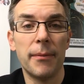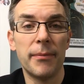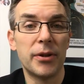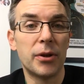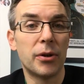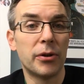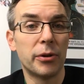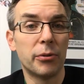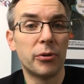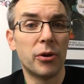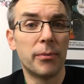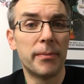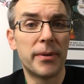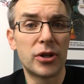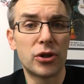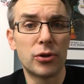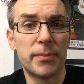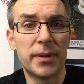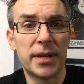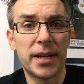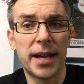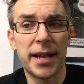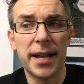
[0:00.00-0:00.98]
The only real
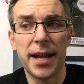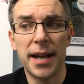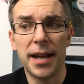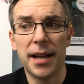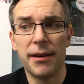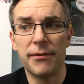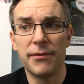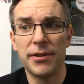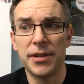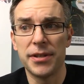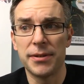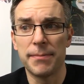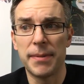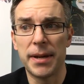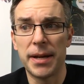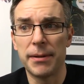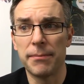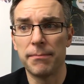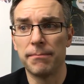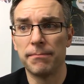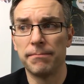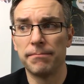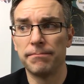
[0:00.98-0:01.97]
measurement I have is
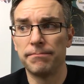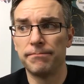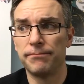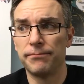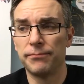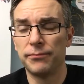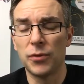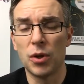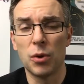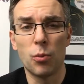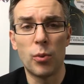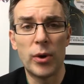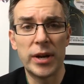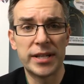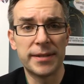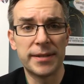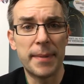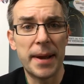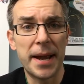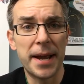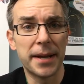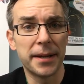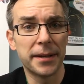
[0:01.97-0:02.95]
my
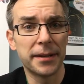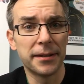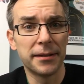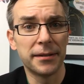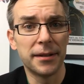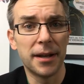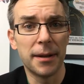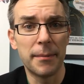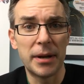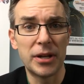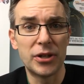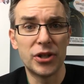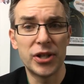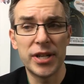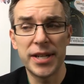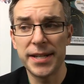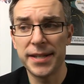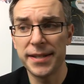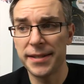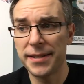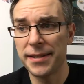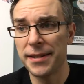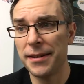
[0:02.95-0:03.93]
waistband on my
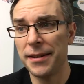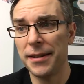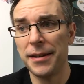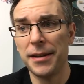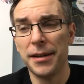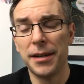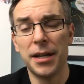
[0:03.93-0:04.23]
jeans.